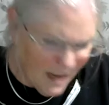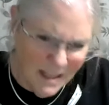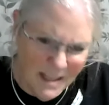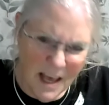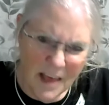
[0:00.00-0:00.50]

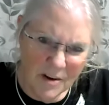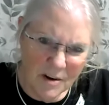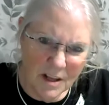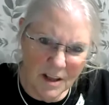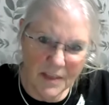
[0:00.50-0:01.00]
These other
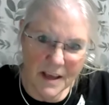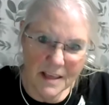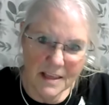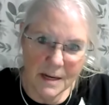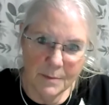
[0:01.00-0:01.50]
little
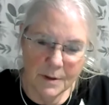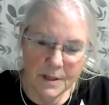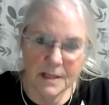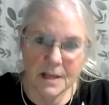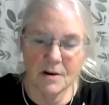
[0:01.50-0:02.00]
things that he
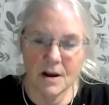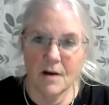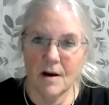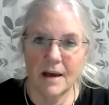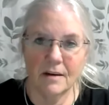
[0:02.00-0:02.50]
puts in there.
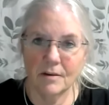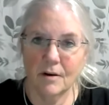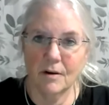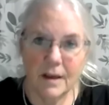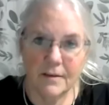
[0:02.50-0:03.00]
Now, I don't
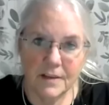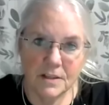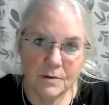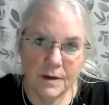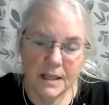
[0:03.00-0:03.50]
know if
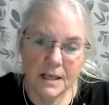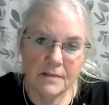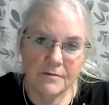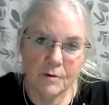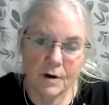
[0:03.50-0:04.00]
he's doing
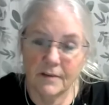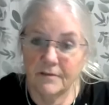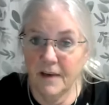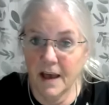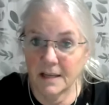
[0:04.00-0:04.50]
this for an
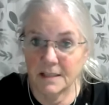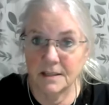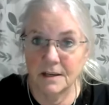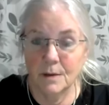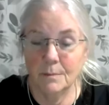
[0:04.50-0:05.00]

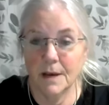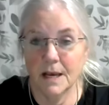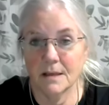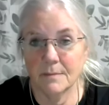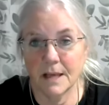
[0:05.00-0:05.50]
effect,
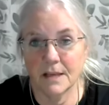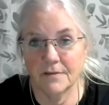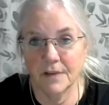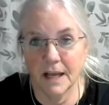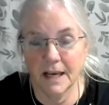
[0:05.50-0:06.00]
because it makes
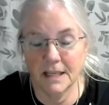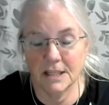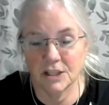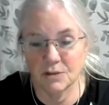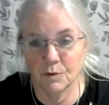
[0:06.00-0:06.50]
it feel like
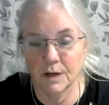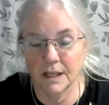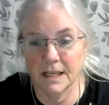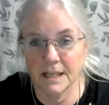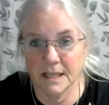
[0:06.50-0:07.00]
he's just
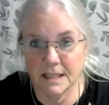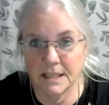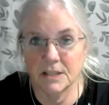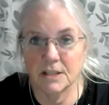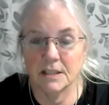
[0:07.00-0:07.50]
really is
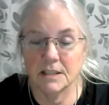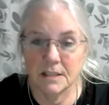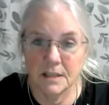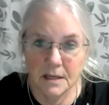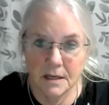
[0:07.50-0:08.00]
listening to this